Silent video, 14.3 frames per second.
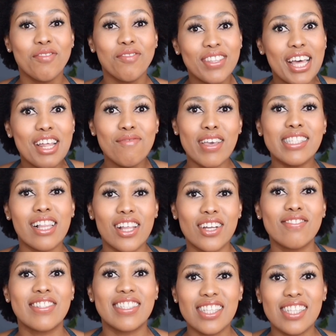But that makes a lot
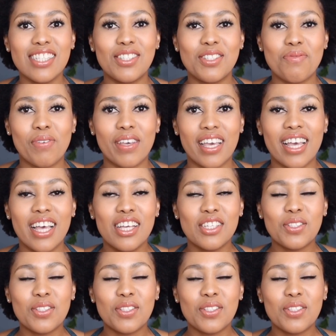of sense to me.